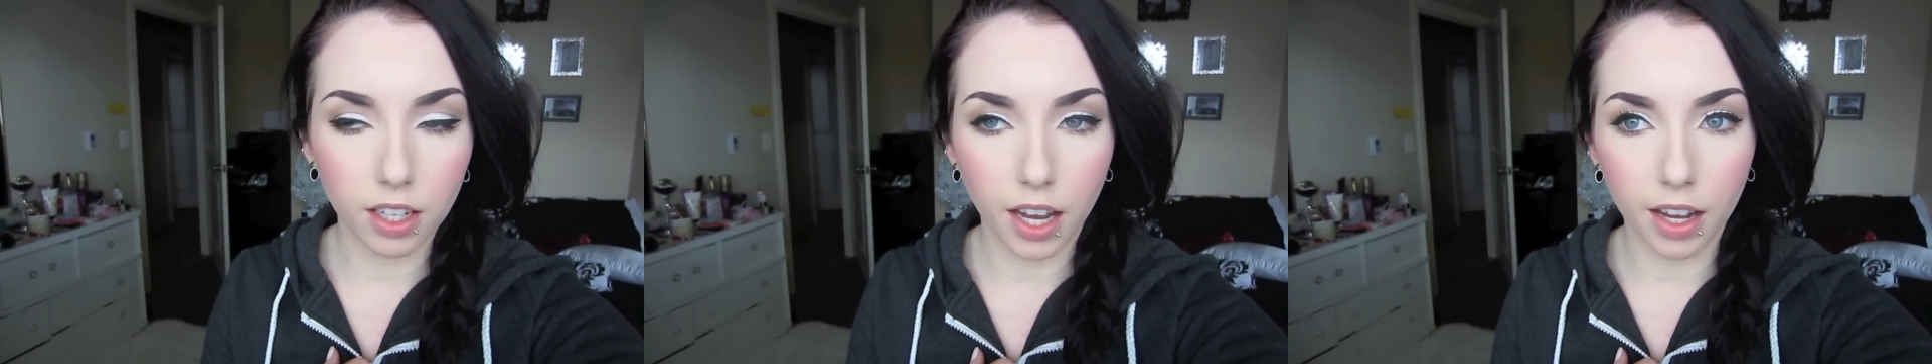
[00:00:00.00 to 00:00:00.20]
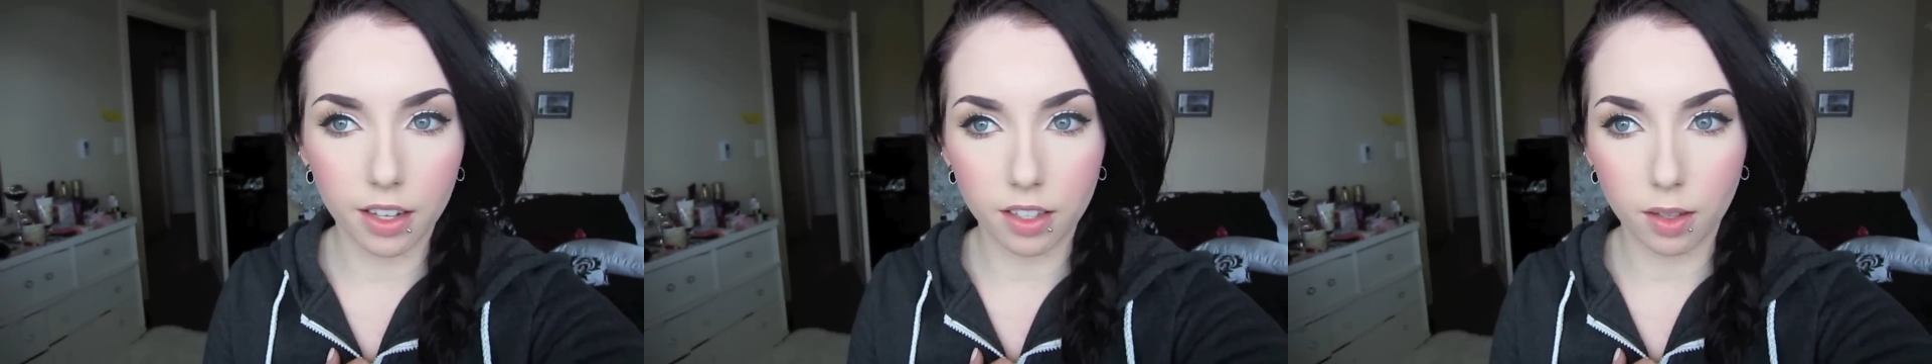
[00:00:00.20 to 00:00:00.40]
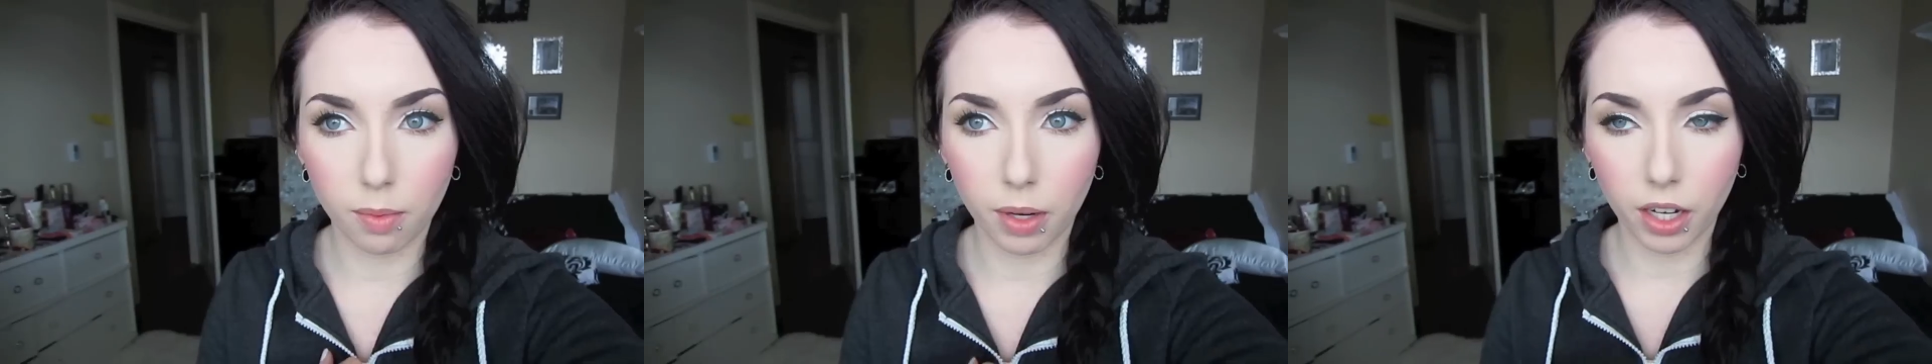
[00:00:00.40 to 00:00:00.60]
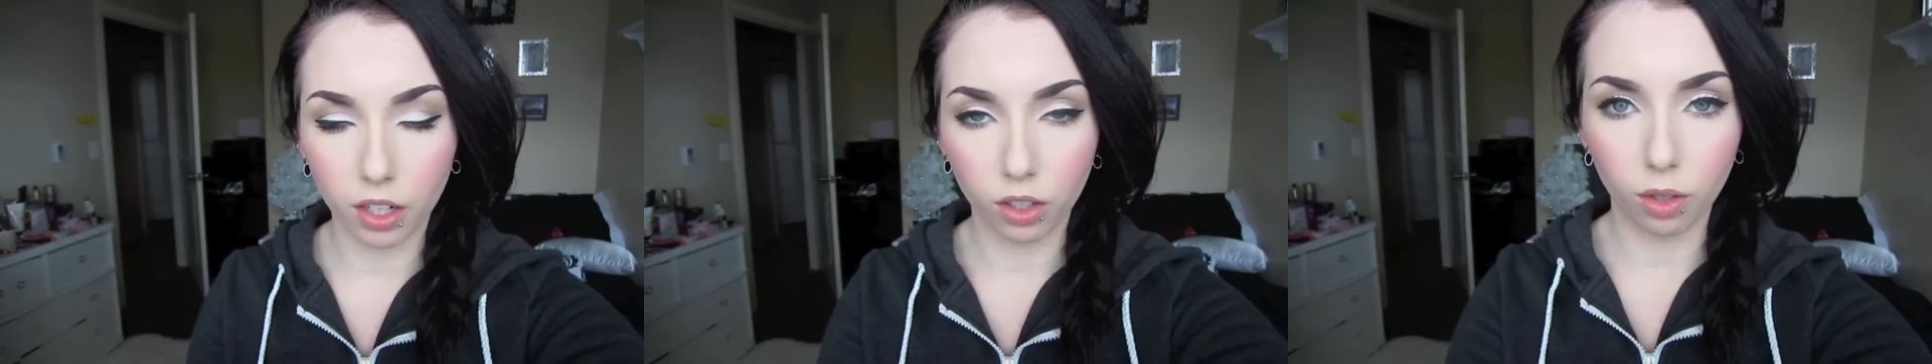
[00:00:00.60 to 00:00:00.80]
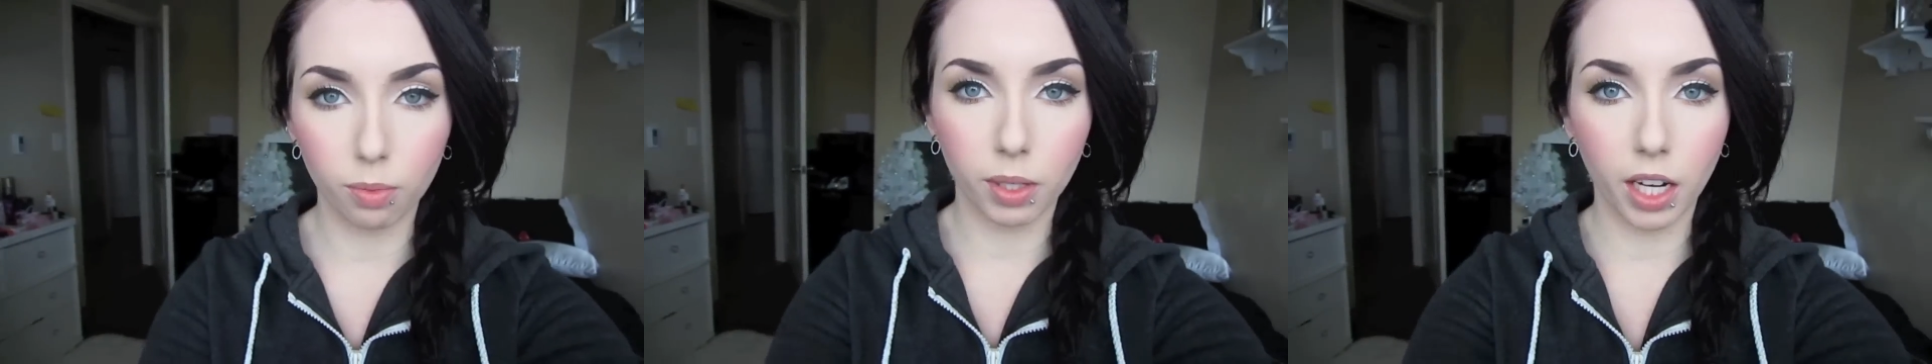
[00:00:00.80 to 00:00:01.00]
as the
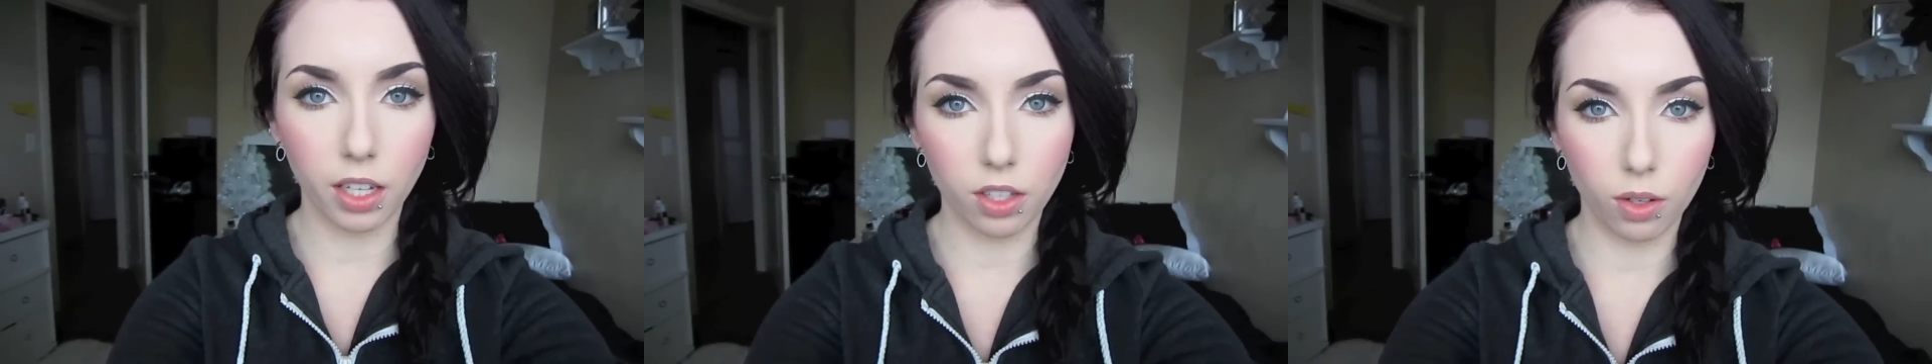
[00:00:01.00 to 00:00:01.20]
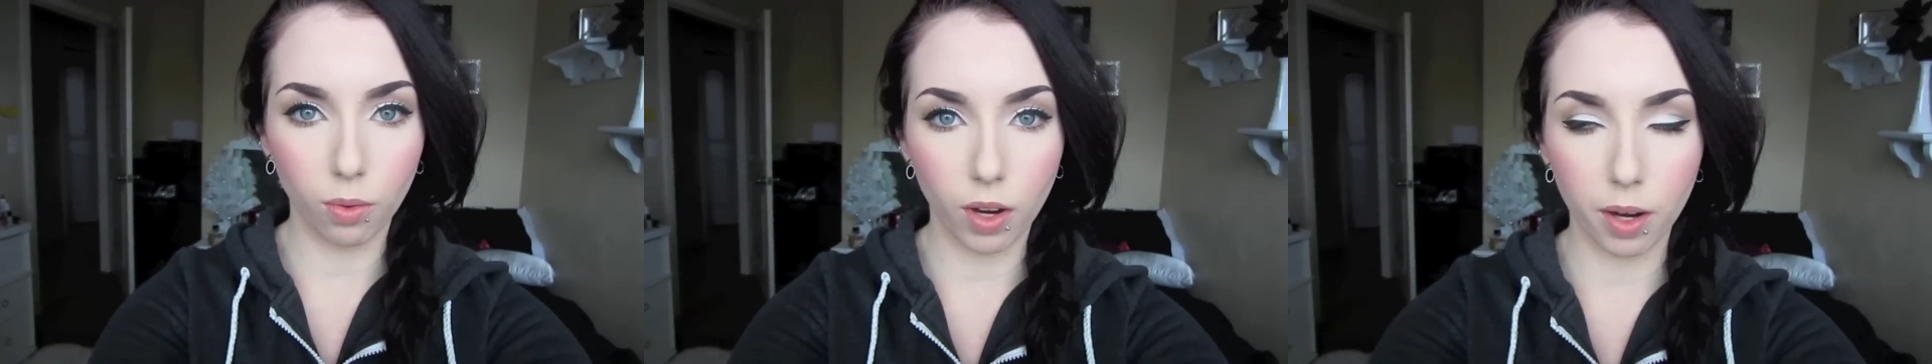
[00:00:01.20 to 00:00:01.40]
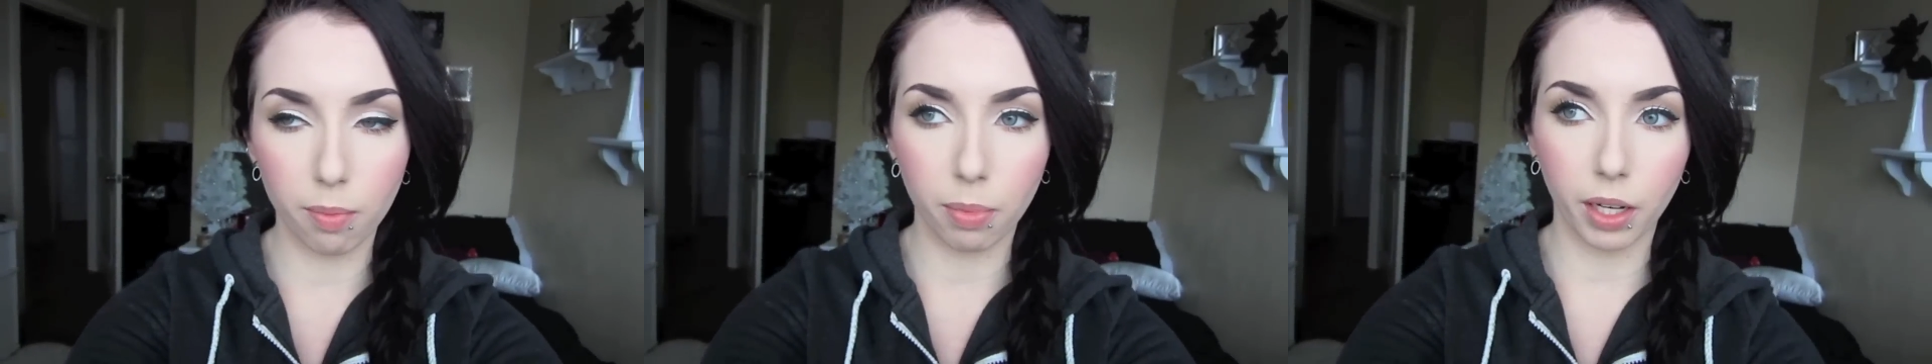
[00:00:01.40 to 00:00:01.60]
Mary-Lou Manizer one,